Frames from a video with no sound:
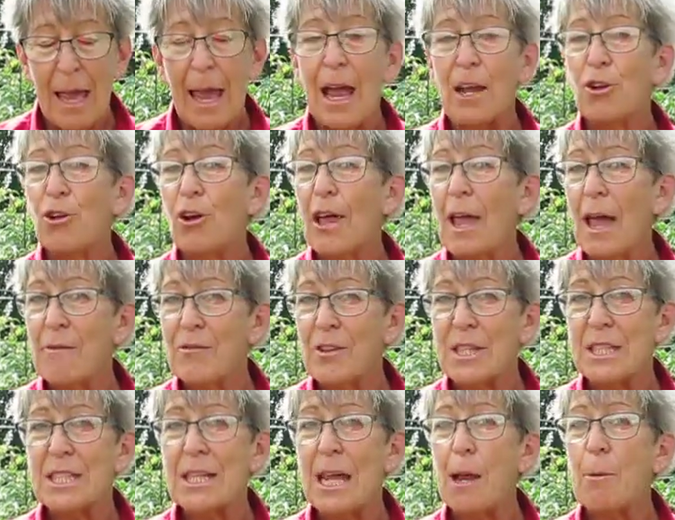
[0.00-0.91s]
And you'll have
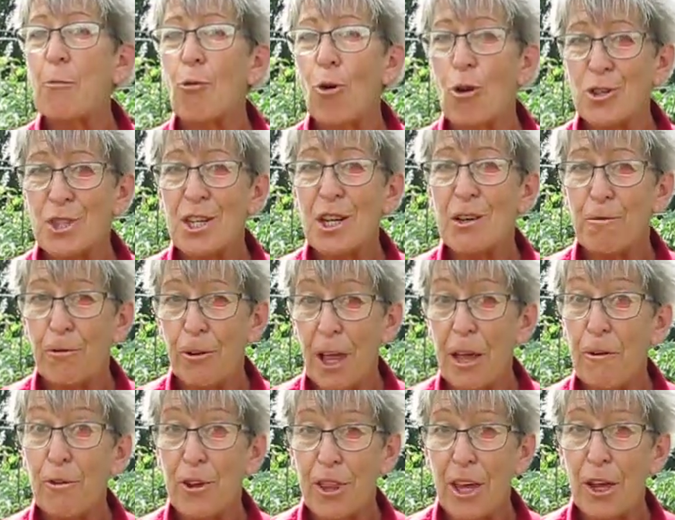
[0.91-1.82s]
the same roasted
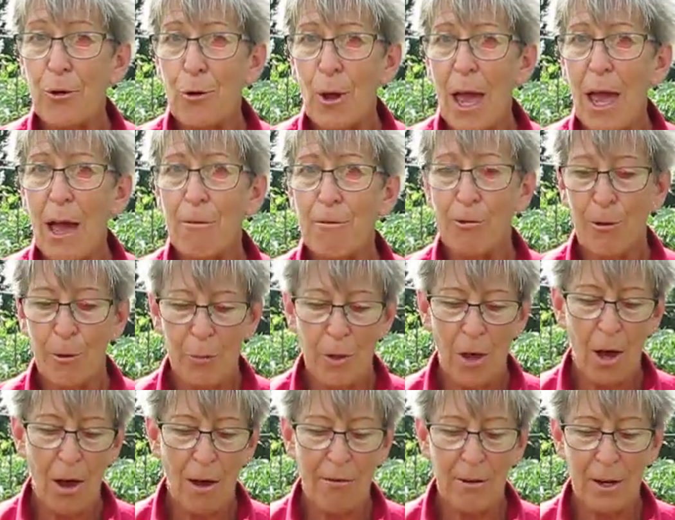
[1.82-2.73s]
flavor that you have from
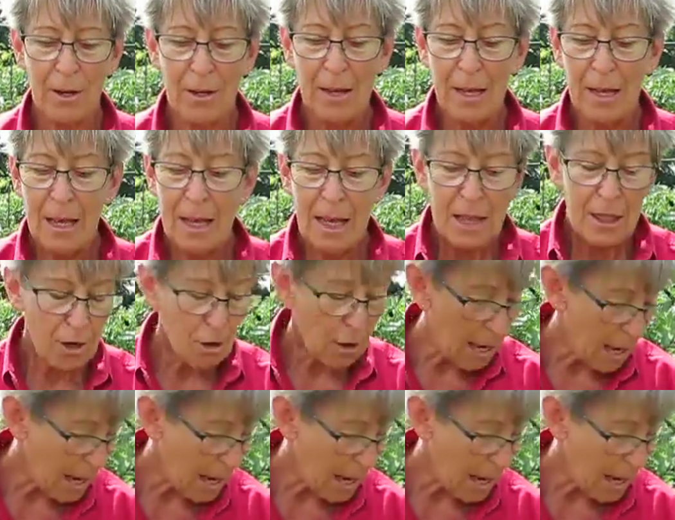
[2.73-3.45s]
the oven. They're